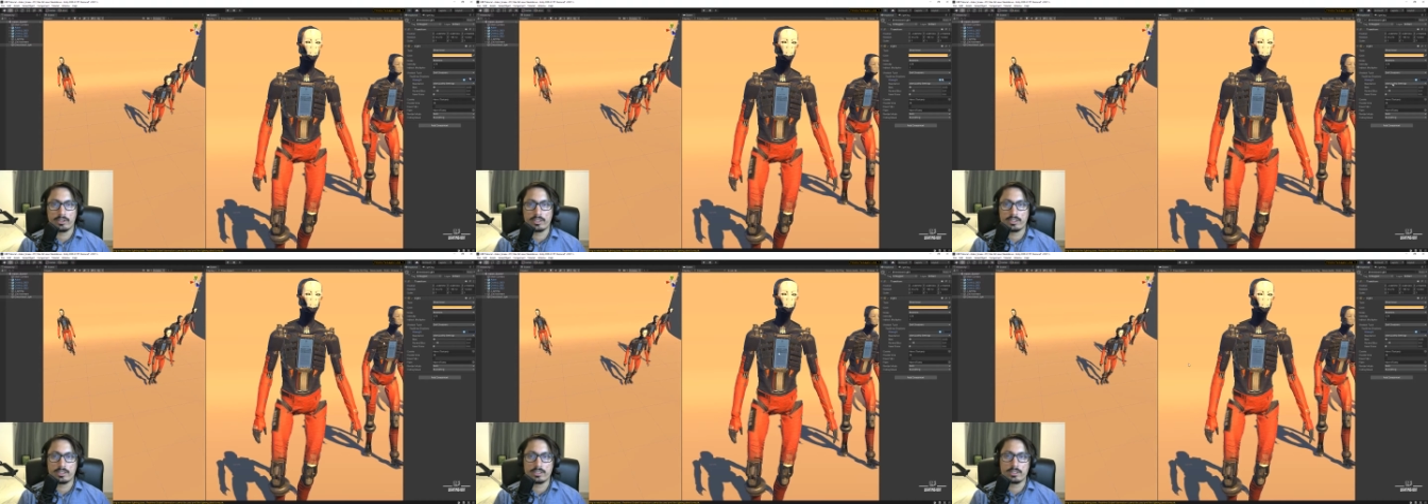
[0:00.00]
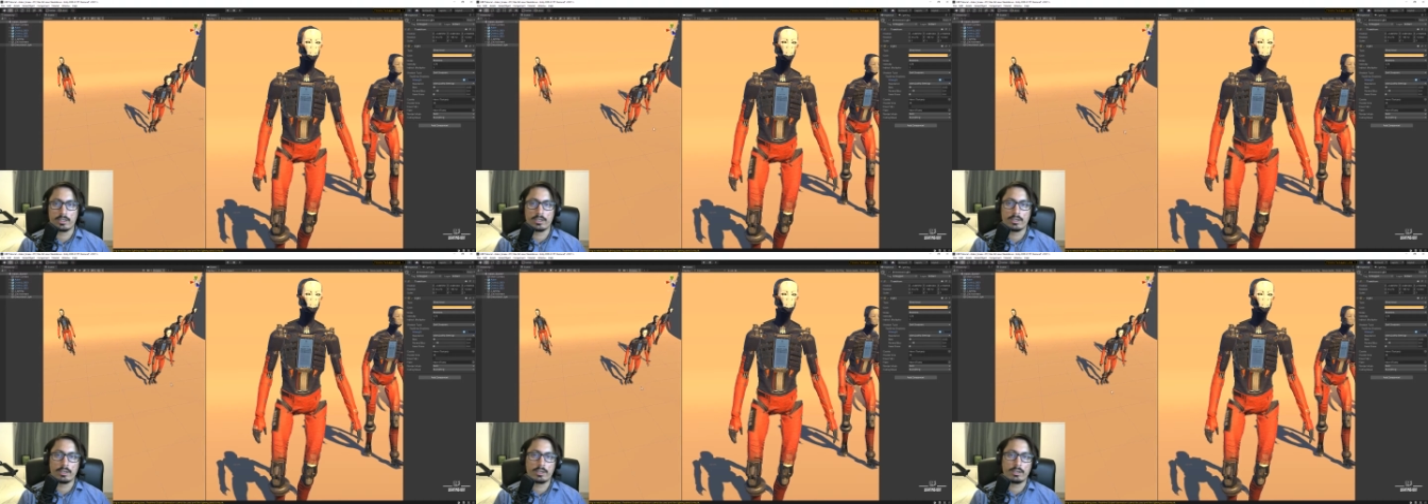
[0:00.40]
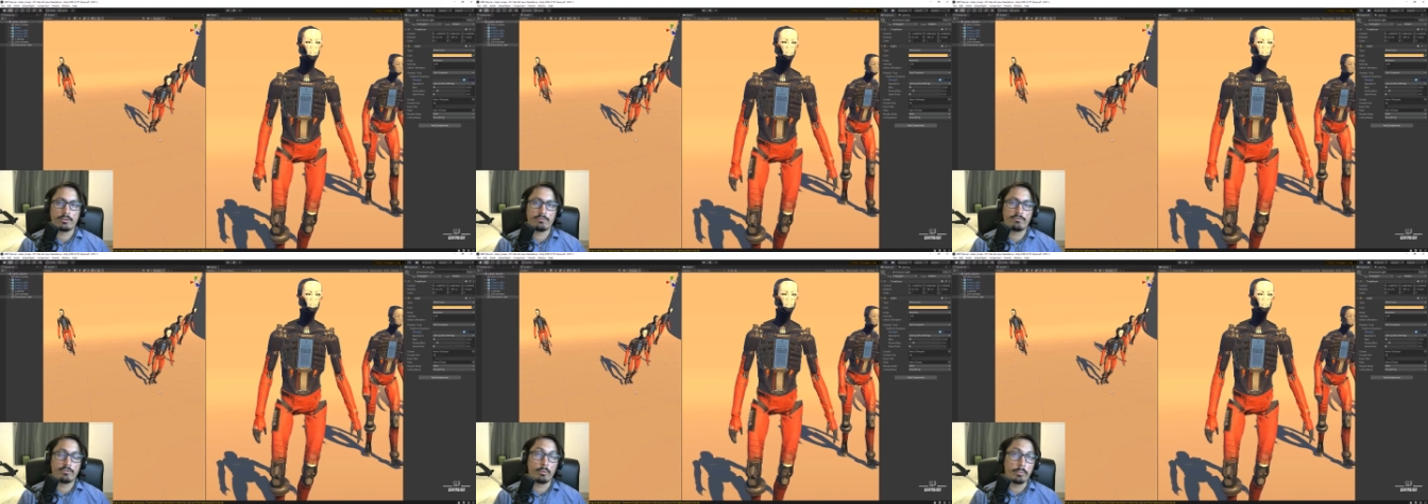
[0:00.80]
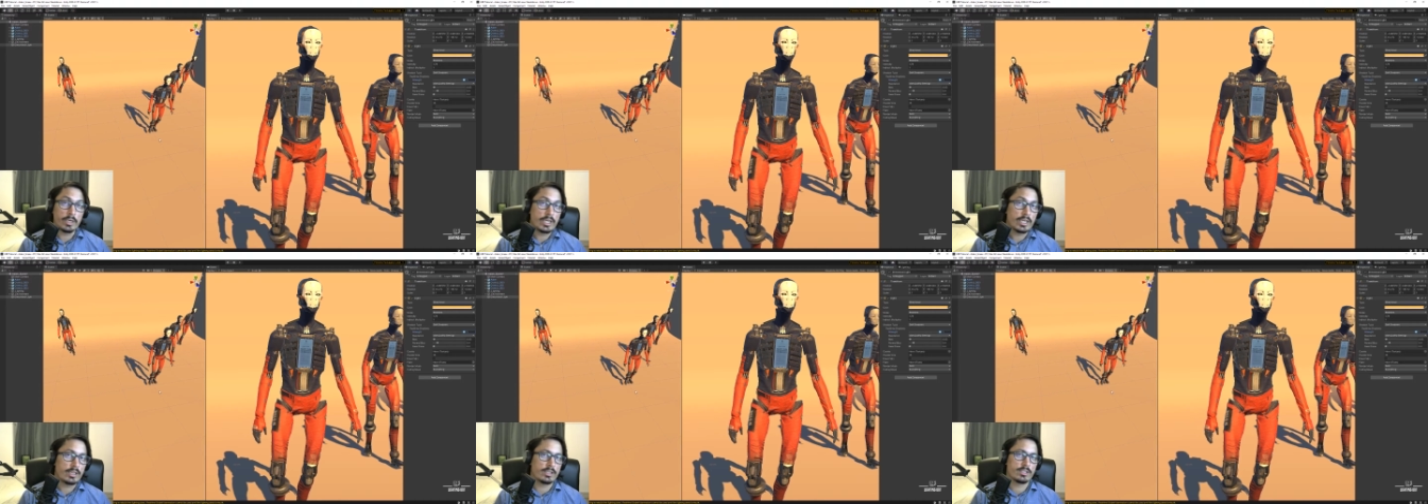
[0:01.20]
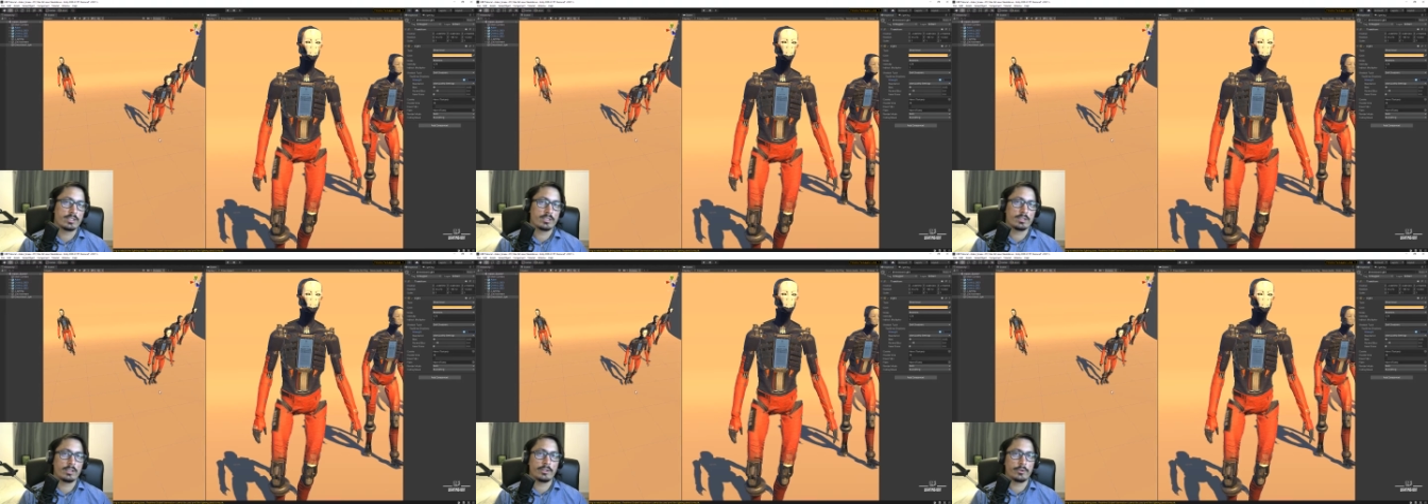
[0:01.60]
This is a, for me, this
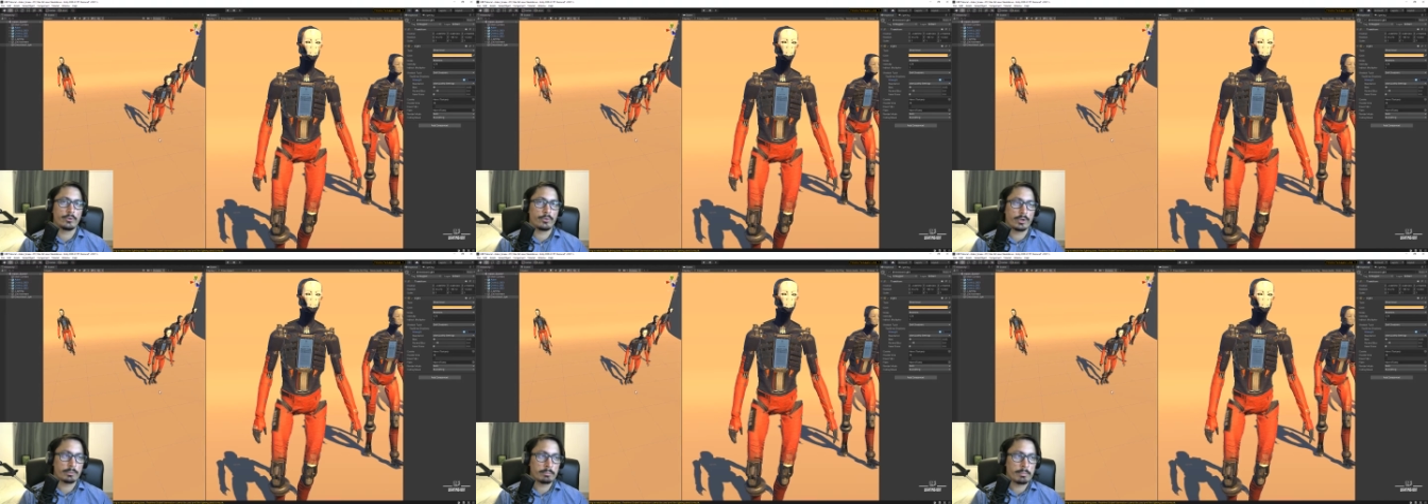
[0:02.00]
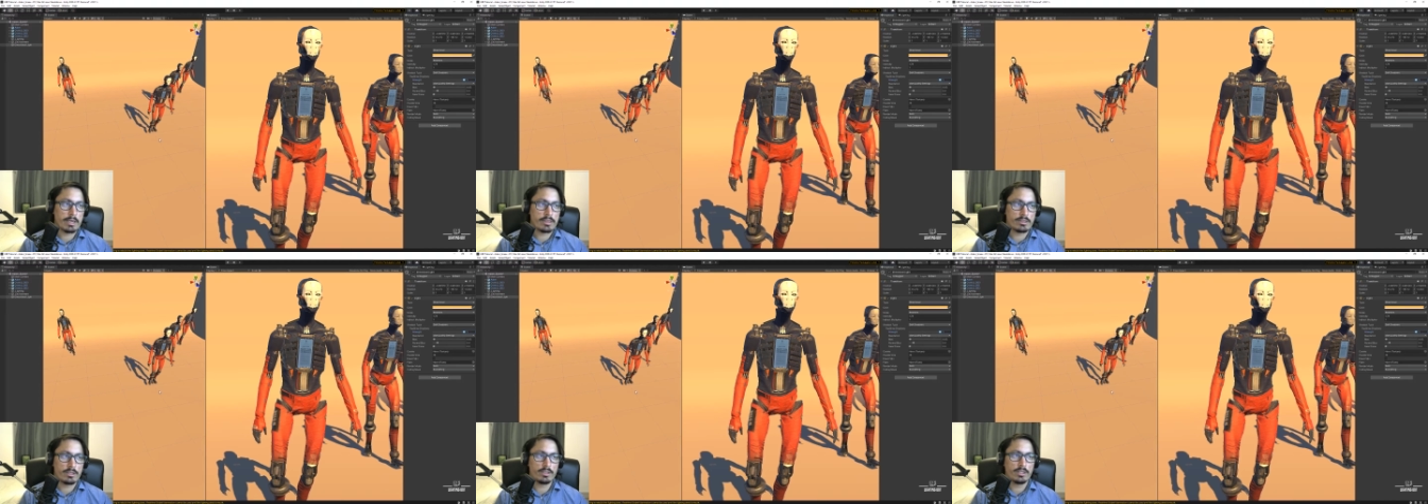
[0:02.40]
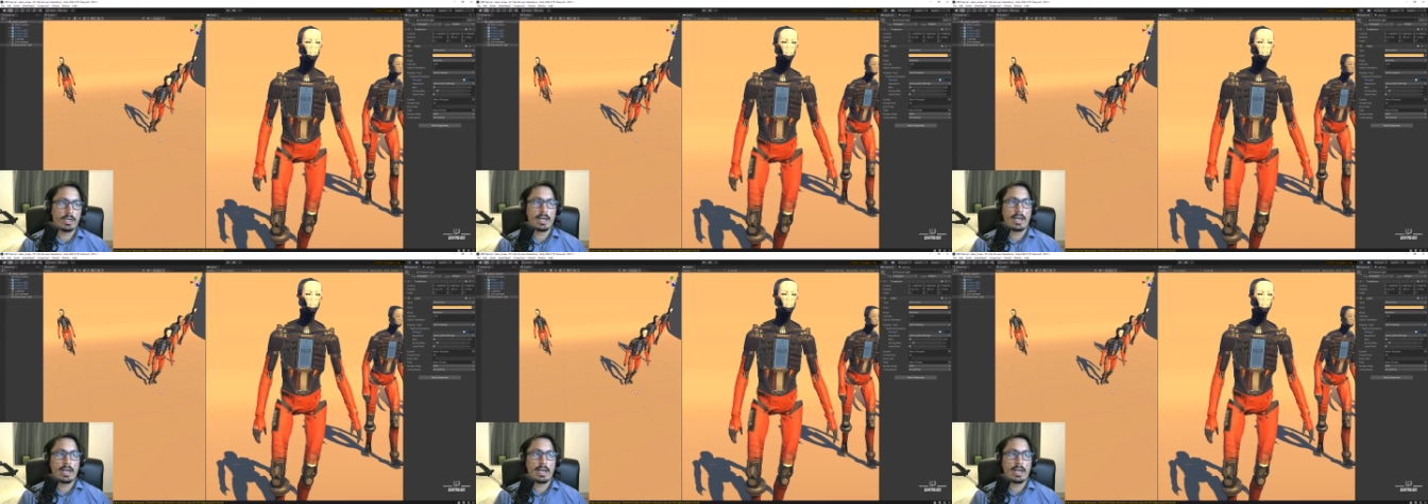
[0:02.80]
is an incorrect method,